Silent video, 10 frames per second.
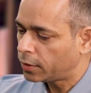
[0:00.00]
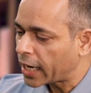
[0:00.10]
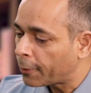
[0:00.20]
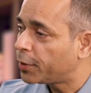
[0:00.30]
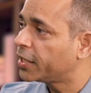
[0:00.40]

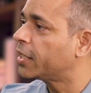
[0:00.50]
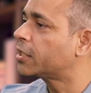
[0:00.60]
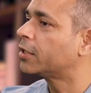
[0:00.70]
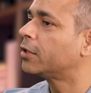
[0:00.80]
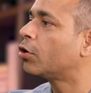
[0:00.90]

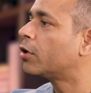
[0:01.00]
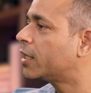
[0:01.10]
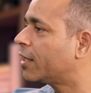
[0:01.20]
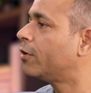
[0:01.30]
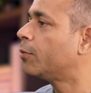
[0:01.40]
application or a
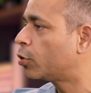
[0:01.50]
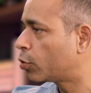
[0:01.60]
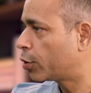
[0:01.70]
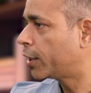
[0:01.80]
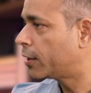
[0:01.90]

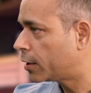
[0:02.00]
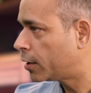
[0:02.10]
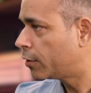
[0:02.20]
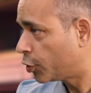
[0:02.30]
developer-oriented